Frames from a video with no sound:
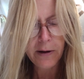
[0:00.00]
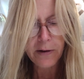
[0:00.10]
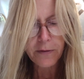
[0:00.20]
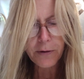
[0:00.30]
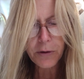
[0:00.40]

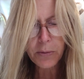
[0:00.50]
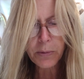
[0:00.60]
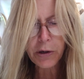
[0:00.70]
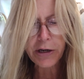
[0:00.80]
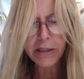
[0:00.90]

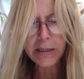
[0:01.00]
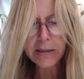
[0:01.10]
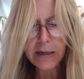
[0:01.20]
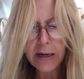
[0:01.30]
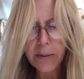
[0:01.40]
Furthermore, it does
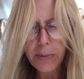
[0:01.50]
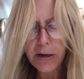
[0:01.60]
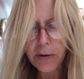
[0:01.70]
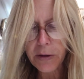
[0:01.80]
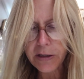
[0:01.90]
not
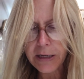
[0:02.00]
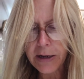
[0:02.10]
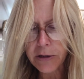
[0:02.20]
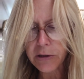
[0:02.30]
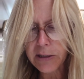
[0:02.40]
appear that
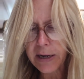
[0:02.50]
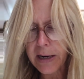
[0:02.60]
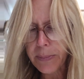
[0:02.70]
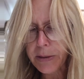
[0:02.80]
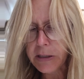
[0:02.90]
Daniel's high
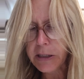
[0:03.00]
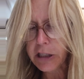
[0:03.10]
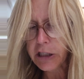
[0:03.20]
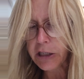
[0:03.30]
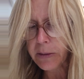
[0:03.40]

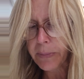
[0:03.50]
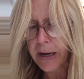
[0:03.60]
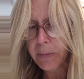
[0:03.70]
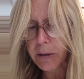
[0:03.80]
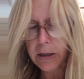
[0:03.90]
position in
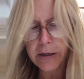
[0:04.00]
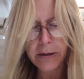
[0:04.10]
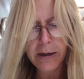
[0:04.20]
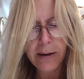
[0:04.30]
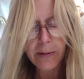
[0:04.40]
Babylon
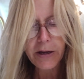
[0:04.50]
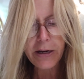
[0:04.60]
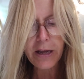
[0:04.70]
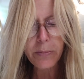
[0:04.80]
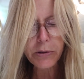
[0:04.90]

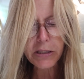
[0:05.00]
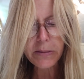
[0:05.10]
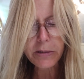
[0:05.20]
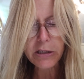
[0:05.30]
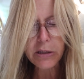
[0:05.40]
enables him
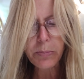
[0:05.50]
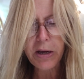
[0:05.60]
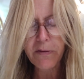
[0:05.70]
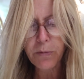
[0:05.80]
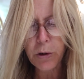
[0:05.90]
to
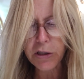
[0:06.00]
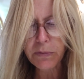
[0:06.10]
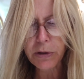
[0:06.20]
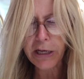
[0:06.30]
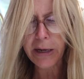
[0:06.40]
speak
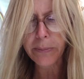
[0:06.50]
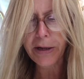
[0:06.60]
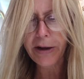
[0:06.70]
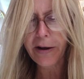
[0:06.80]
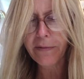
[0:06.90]
forcefully on
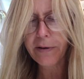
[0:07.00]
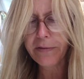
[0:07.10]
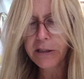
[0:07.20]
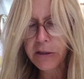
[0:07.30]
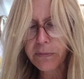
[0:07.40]
behalf of
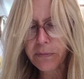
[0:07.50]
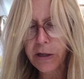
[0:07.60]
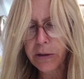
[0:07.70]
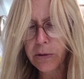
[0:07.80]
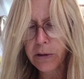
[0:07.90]
his
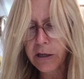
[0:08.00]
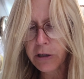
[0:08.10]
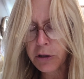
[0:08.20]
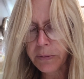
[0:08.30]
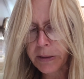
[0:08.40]
fellow
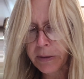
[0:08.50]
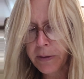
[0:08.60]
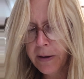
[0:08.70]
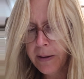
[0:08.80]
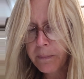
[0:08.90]
countrymen,
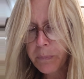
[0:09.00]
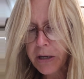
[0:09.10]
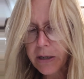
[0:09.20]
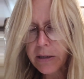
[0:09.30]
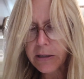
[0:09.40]

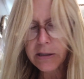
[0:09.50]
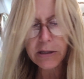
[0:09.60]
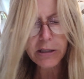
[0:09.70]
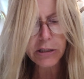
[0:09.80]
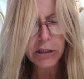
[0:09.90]
because the
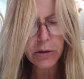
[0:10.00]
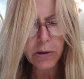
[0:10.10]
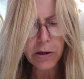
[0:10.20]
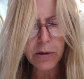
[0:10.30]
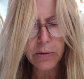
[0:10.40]

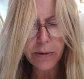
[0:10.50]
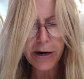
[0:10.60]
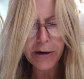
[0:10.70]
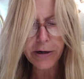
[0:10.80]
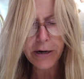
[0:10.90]
historical
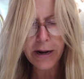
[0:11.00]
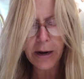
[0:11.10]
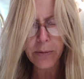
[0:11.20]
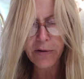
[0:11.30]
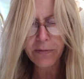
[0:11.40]
record
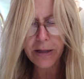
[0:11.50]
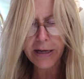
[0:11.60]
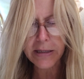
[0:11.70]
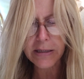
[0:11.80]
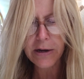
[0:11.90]
now
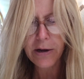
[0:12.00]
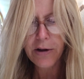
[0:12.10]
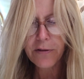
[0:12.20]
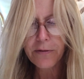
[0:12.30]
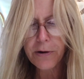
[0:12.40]
reflects
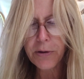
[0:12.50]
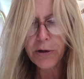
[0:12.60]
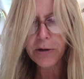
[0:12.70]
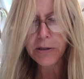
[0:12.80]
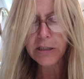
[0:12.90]

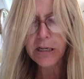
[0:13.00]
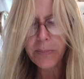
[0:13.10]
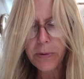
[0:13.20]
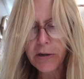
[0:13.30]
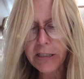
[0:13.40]
further
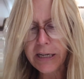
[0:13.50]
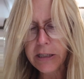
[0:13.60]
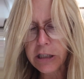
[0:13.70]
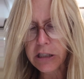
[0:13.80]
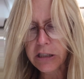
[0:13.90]

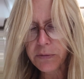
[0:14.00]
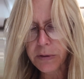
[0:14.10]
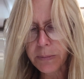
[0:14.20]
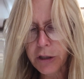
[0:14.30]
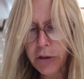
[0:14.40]
deportations
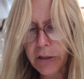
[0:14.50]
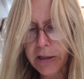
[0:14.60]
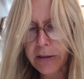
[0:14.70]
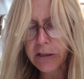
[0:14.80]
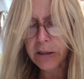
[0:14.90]
from
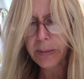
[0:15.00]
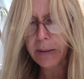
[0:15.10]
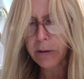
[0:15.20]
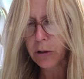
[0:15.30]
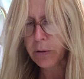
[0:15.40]
Judah to
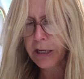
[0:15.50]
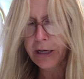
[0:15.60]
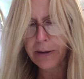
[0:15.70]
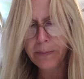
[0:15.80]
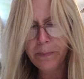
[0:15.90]
Babylonia.